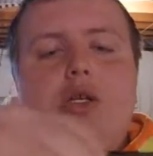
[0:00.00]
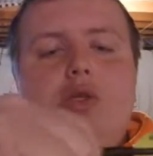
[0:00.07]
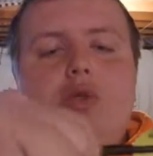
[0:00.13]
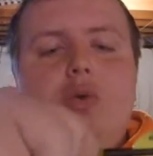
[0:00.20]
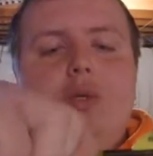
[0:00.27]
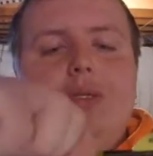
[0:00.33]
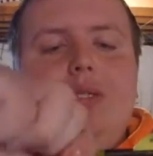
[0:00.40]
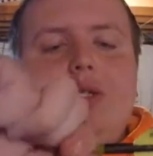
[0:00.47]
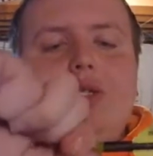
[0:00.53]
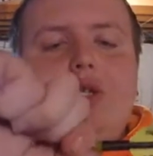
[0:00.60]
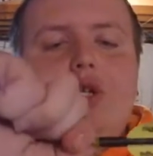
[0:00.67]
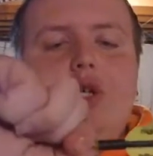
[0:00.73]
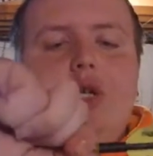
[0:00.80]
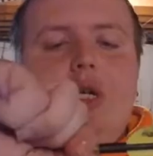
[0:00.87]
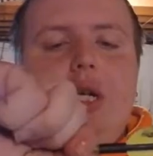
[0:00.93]
twist and
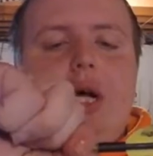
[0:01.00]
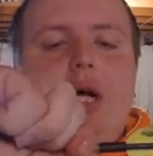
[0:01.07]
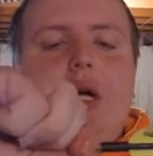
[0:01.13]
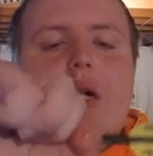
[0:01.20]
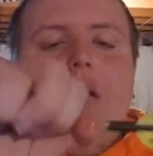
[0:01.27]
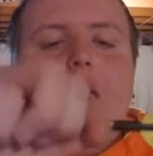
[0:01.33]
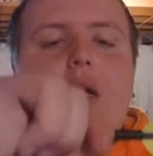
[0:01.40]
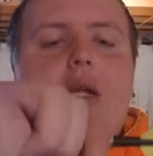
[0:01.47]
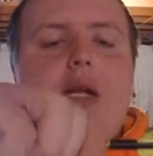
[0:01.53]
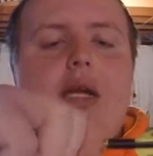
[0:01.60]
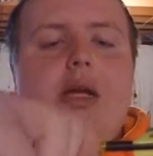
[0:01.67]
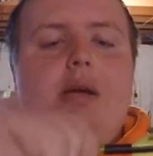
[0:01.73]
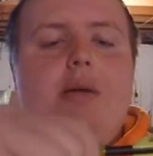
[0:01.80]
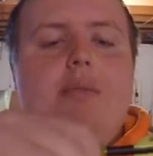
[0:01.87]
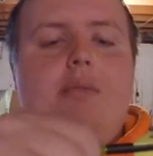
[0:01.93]
turn your knock,
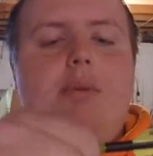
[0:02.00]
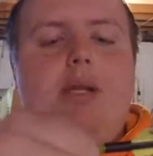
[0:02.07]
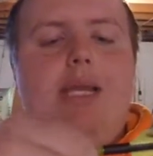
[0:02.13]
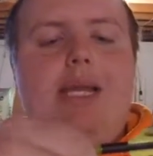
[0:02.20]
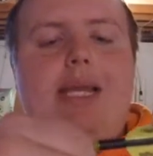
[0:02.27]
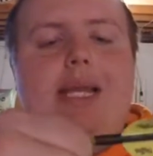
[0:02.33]
but